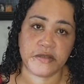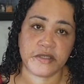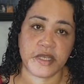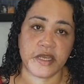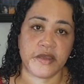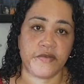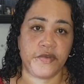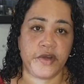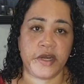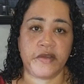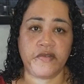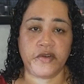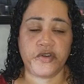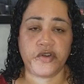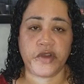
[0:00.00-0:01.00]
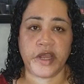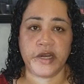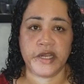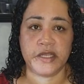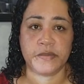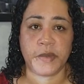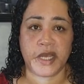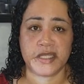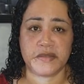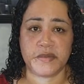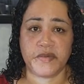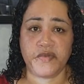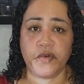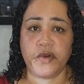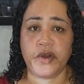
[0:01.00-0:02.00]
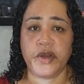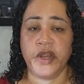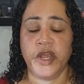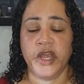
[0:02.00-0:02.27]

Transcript: Like if you've never tried these pots before,